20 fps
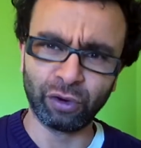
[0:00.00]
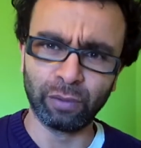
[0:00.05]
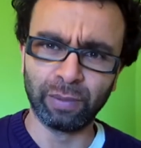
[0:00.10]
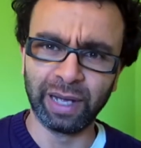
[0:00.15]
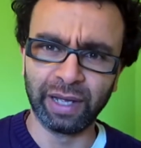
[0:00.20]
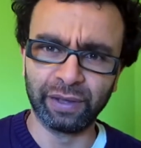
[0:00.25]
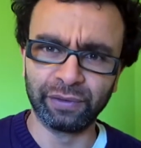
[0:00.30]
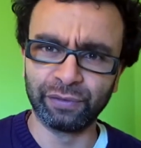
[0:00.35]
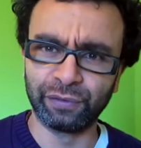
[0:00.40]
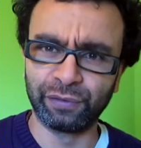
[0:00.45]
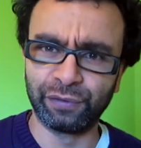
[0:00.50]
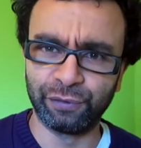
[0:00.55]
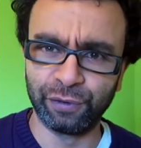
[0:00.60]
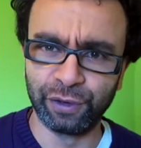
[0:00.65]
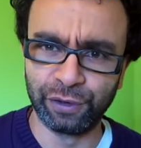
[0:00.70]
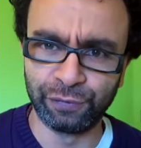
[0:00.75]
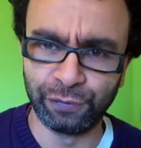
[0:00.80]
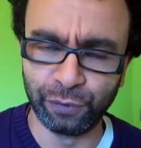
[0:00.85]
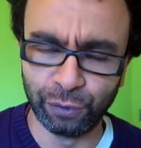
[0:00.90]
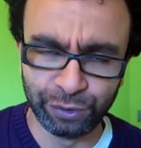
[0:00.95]
for about
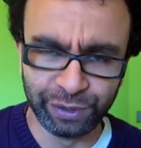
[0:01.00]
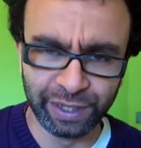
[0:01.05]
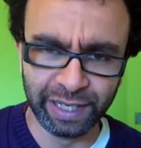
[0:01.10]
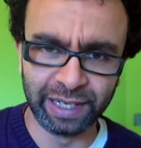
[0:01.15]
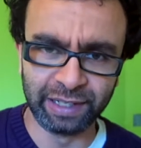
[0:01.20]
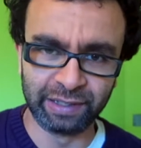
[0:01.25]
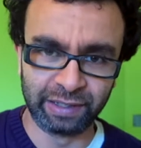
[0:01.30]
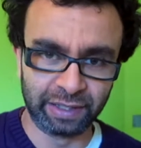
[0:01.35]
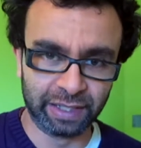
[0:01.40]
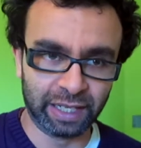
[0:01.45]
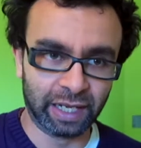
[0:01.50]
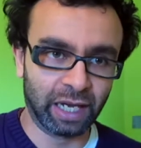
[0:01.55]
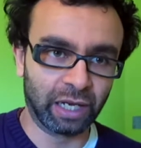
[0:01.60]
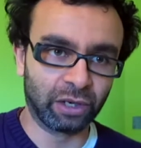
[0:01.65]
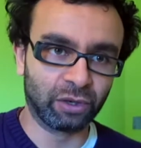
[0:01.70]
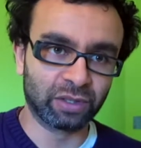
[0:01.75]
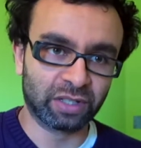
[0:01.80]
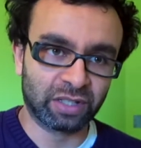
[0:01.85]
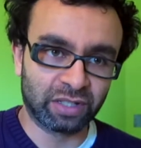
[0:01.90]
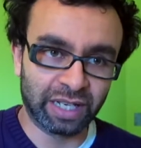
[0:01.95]
three, four days, and then I,
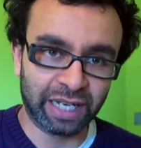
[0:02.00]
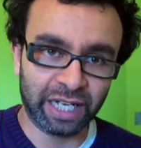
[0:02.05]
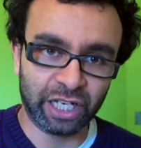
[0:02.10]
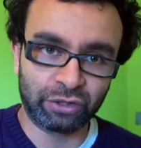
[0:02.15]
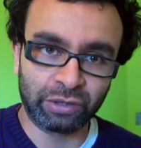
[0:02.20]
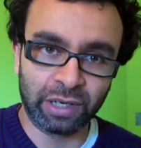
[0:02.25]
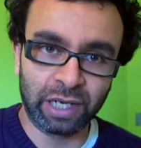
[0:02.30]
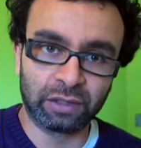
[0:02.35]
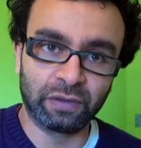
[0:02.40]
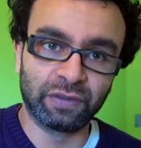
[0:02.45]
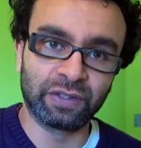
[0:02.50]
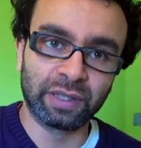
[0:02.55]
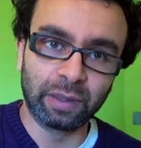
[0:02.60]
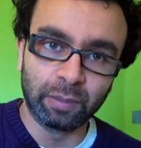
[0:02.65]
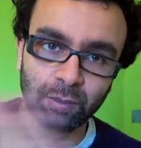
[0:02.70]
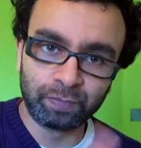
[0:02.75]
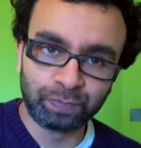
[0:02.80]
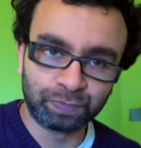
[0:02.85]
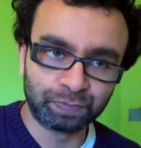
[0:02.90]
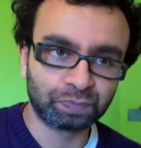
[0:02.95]
I got sidetracked with
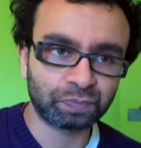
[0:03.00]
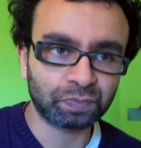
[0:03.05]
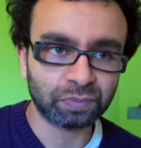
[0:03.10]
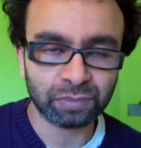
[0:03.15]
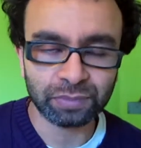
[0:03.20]
some